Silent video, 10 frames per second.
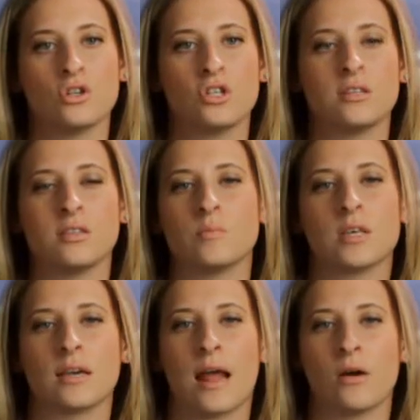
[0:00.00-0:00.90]
She seems
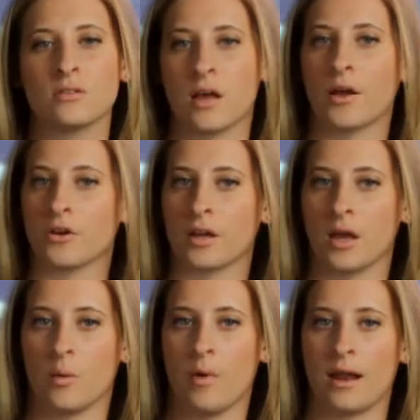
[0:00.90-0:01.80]
like an outsider to
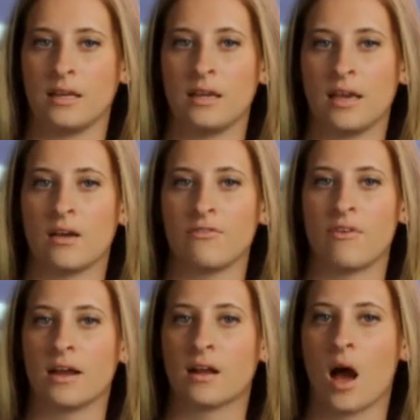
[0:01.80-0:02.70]
him, and he can't
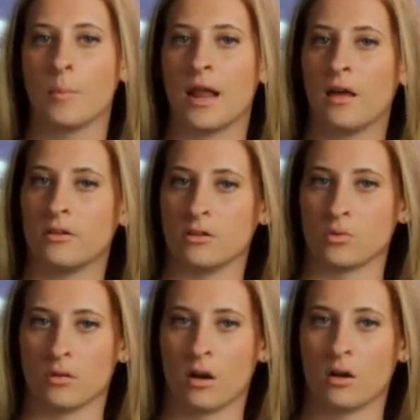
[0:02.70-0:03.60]
find
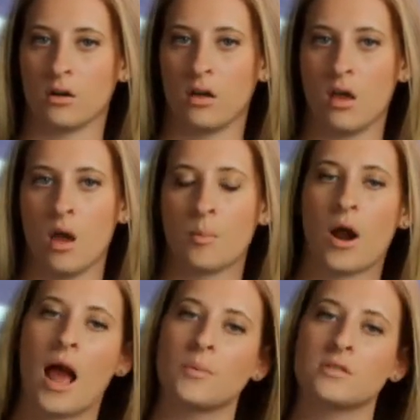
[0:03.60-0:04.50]
commonalities with her.
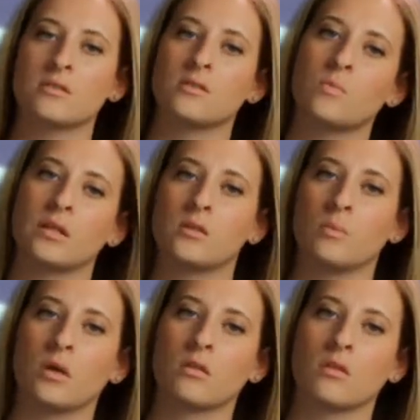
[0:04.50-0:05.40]
Perhaps this is meant to
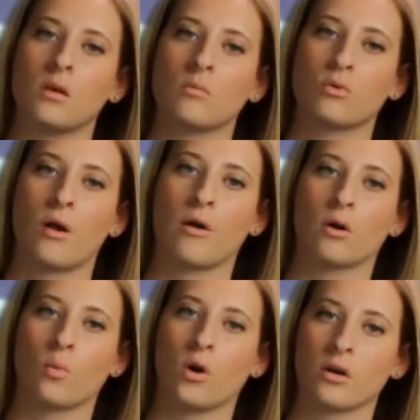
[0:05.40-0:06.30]
be a theme throughout
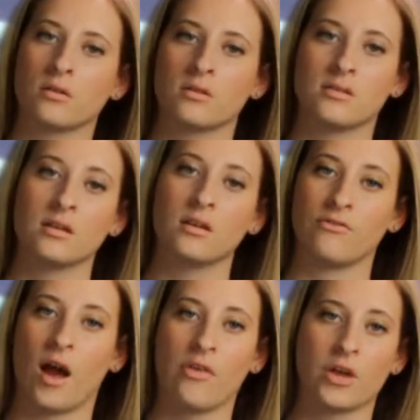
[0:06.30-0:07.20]
her work, to
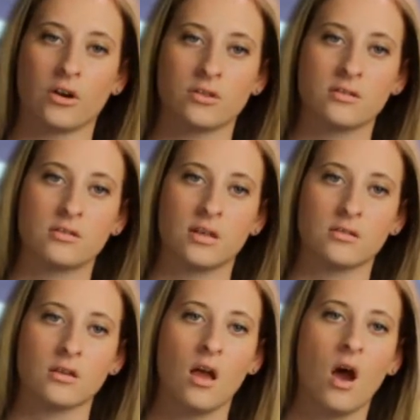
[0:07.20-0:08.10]
signify that her
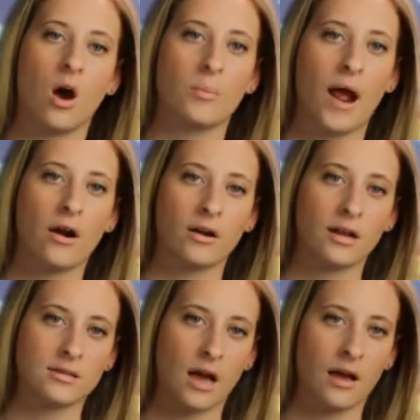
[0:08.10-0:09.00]
stint on
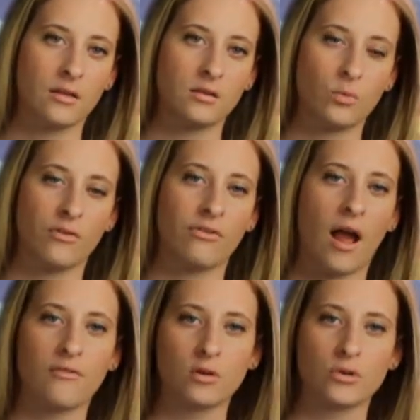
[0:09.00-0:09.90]
Paradise Island will
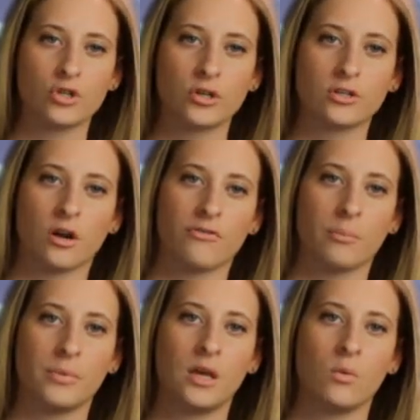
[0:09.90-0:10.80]
forever restrict her
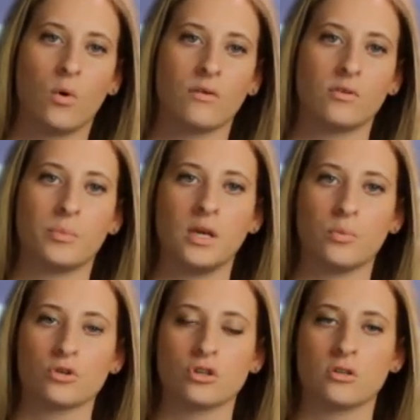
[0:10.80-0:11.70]
from being one of the
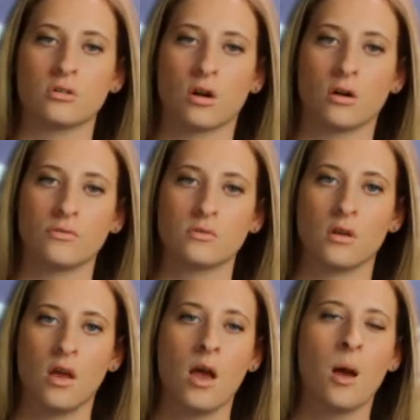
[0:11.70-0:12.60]
people she serves.
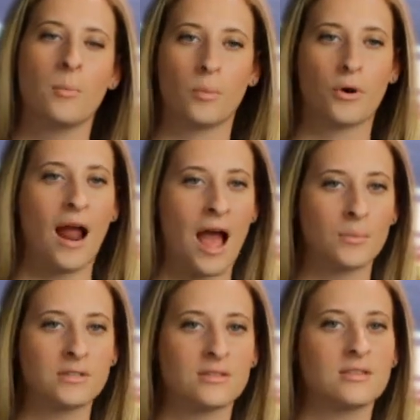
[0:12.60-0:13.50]
But
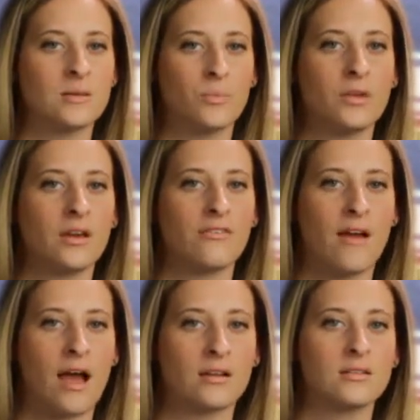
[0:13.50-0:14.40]
perhaps it's simply a
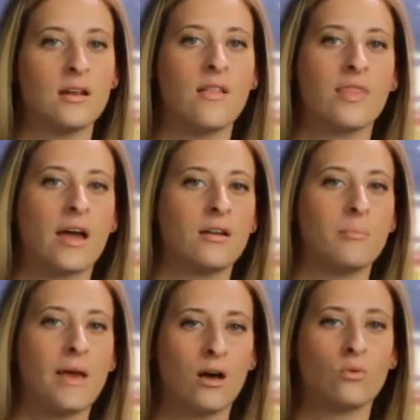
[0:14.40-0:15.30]
fact that
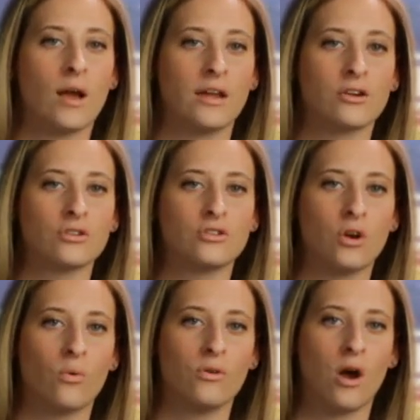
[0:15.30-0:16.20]
male writers
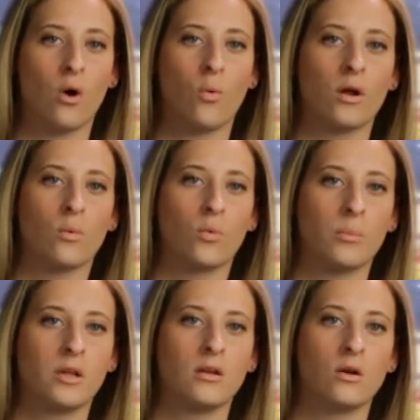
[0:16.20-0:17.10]
don't know what a
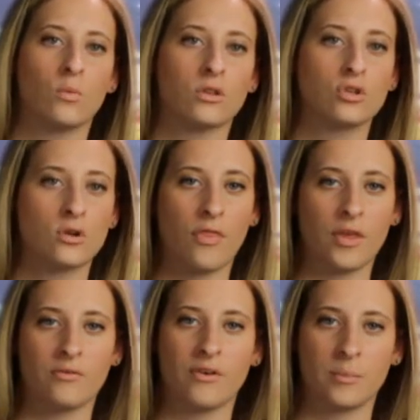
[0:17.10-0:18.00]
woman with strength
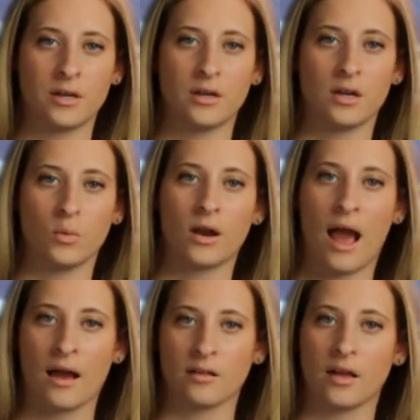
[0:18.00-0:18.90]
and femininity would
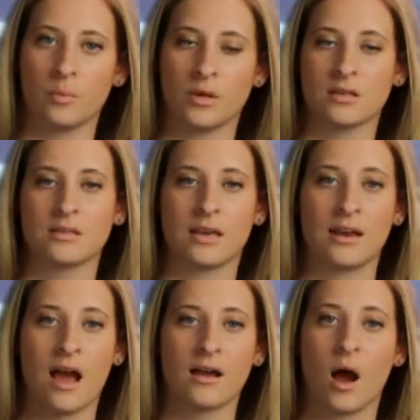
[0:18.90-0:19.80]
act like because they
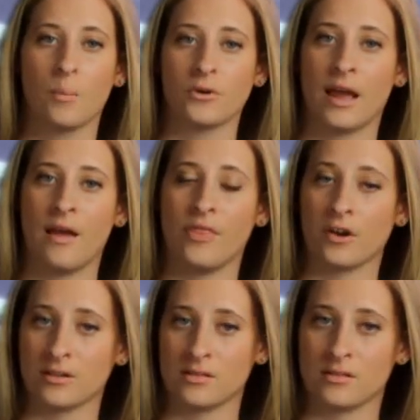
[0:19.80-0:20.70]
cannot comprehend
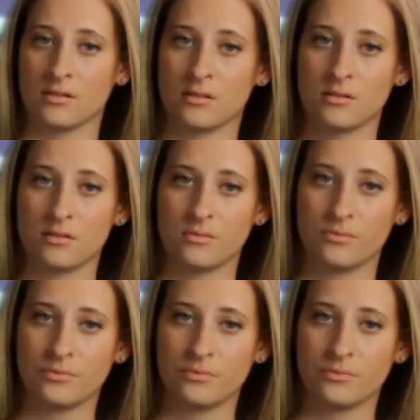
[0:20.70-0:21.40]
their existence.